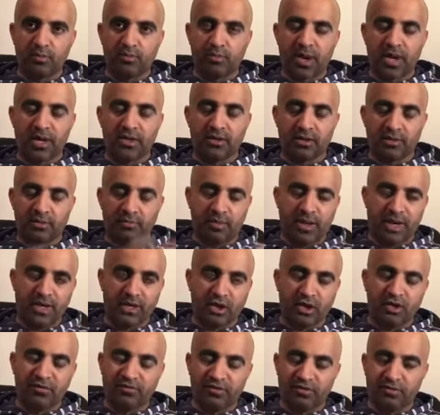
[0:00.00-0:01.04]
by
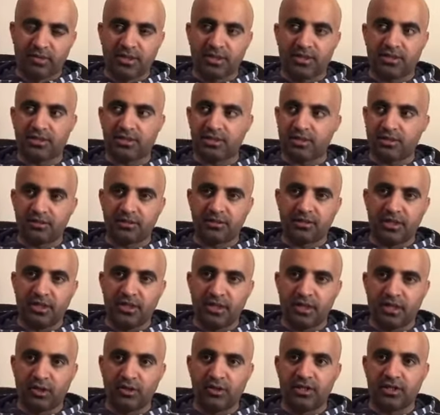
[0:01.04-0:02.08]
governments,
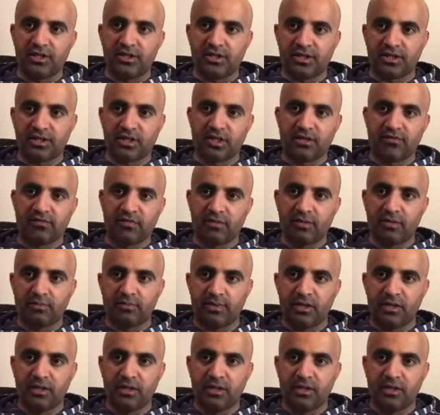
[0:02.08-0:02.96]
including this government,